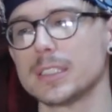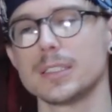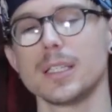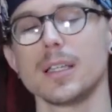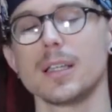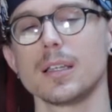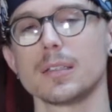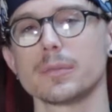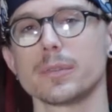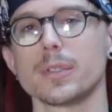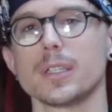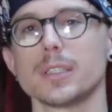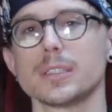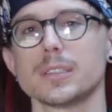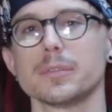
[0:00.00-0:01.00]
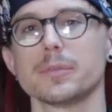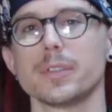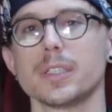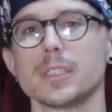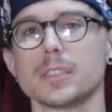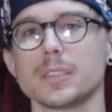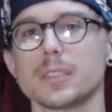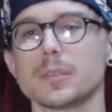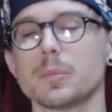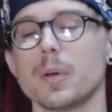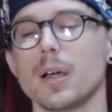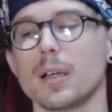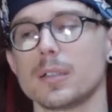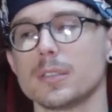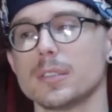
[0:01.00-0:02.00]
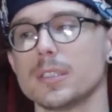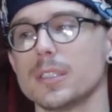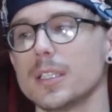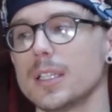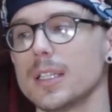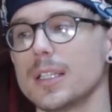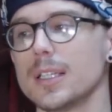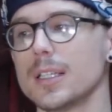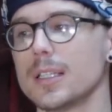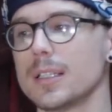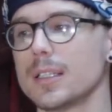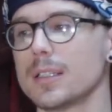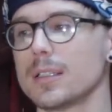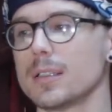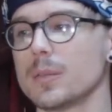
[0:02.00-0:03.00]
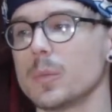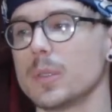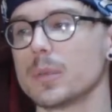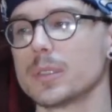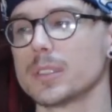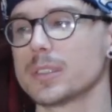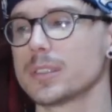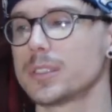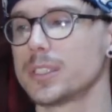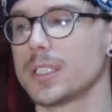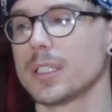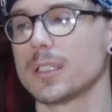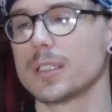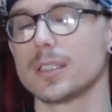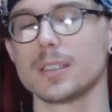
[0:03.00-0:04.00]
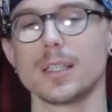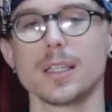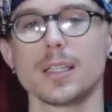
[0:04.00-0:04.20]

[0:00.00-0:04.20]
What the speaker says: seating for us to finish this bottle. We were just chilling